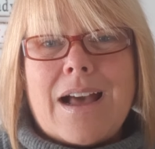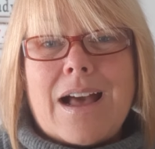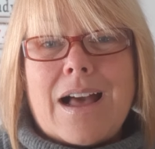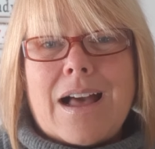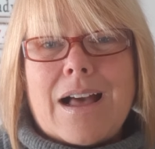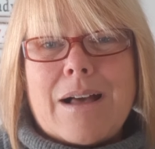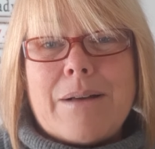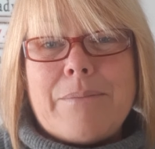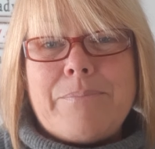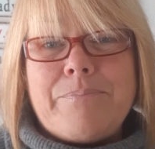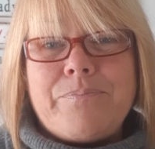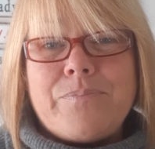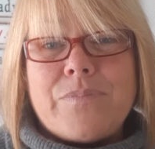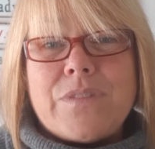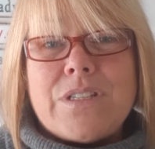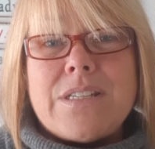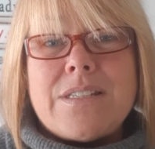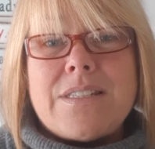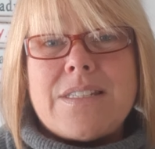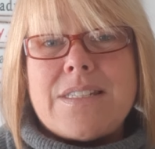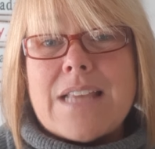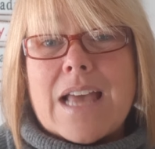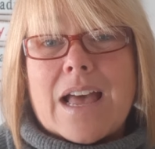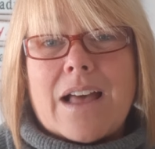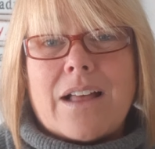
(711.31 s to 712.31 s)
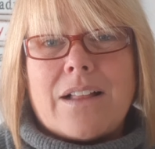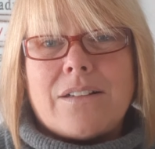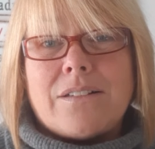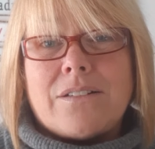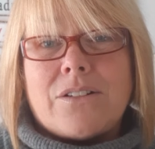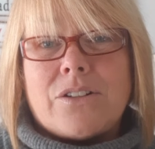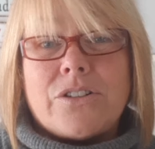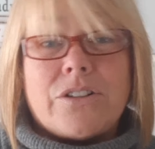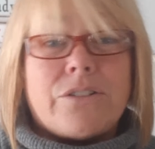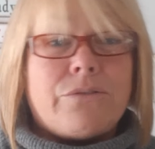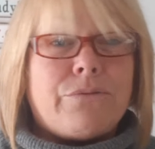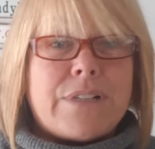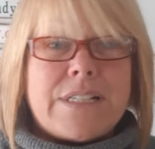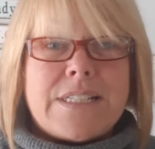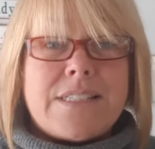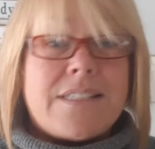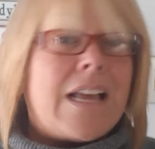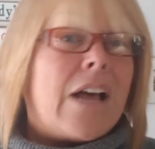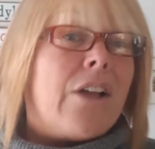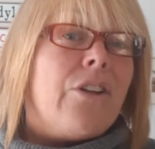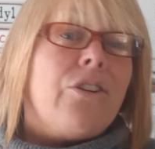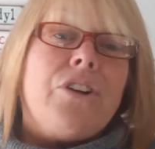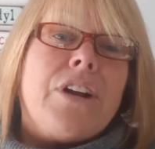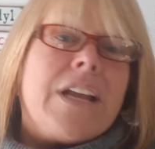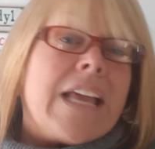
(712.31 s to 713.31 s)
to sell or
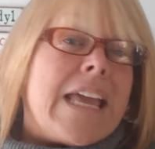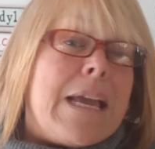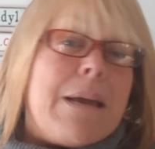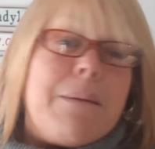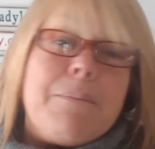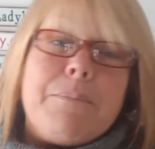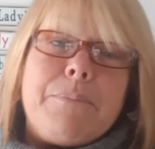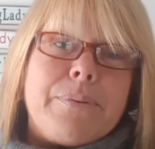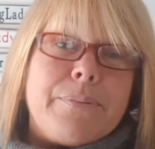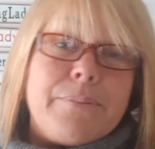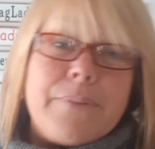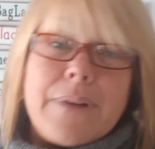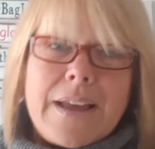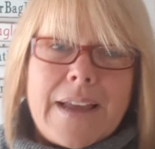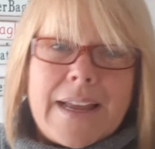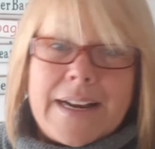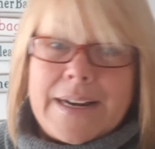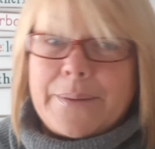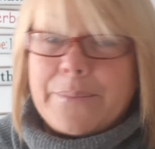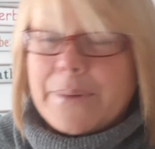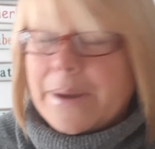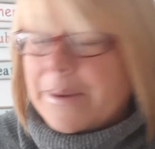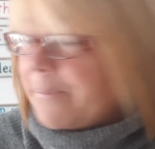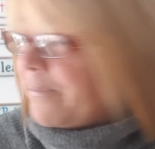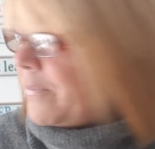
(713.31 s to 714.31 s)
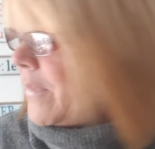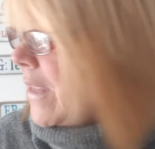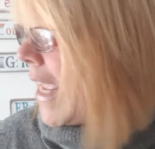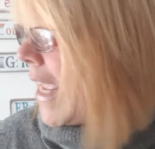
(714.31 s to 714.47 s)
resell or keep. Anyway.